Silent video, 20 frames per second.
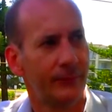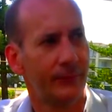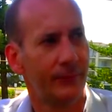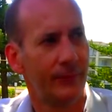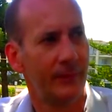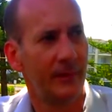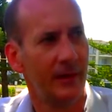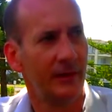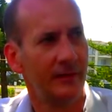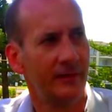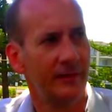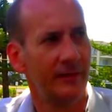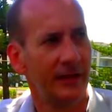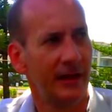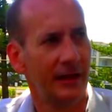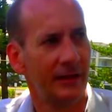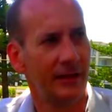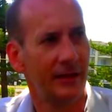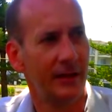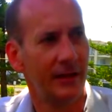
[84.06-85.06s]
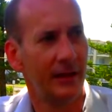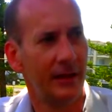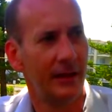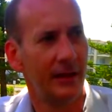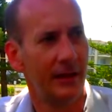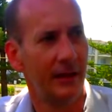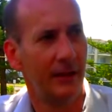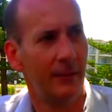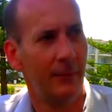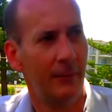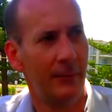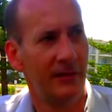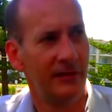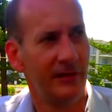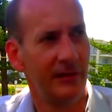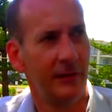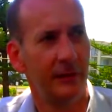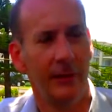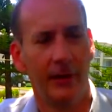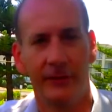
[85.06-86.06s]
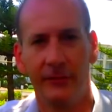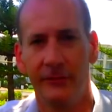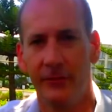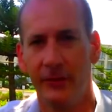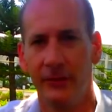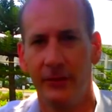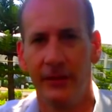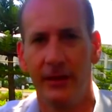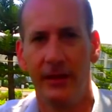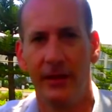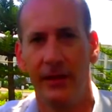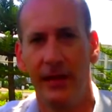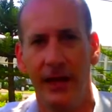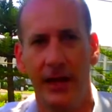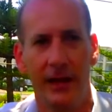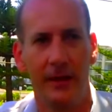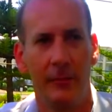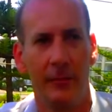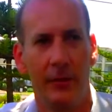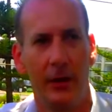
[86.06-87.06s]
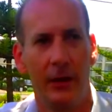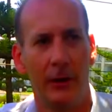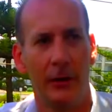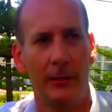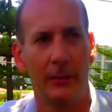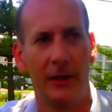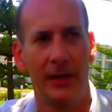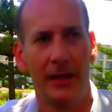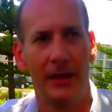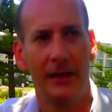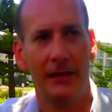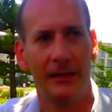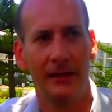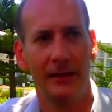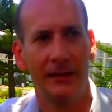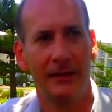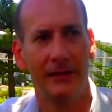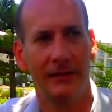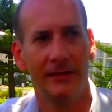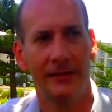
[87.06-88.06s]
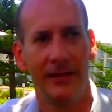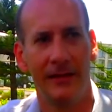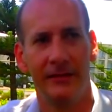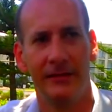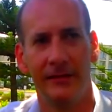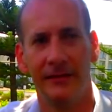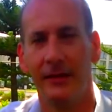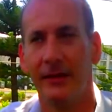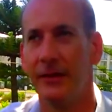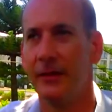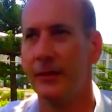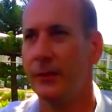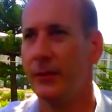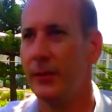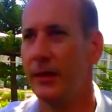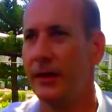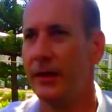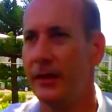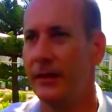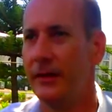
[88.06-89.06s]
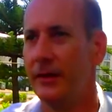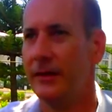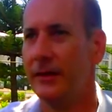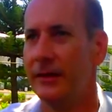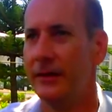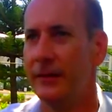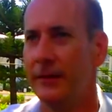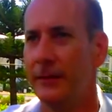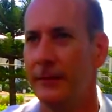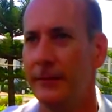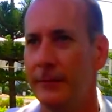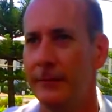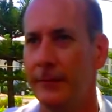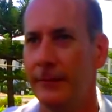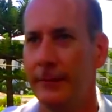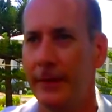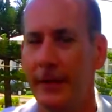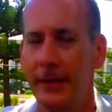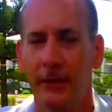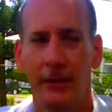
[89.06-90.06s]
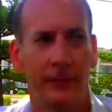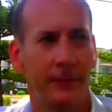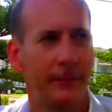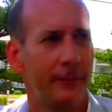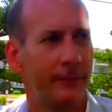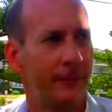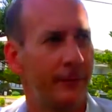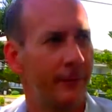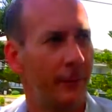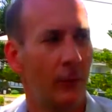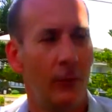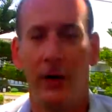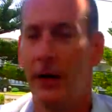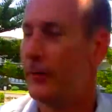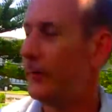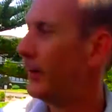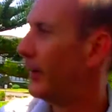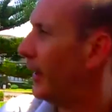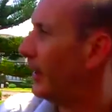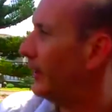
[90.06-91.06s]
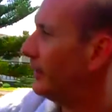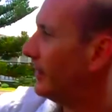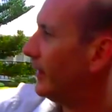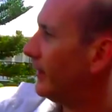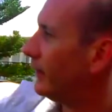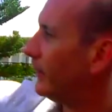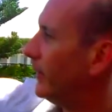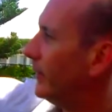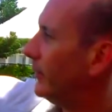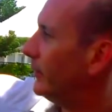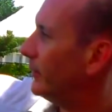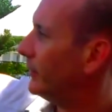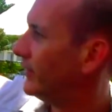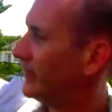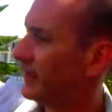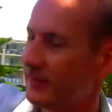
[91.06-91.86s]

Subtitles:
This is actually a busier restaurant than he had in Byron Bay in the sense that we feed off 400 hotel rooms. There's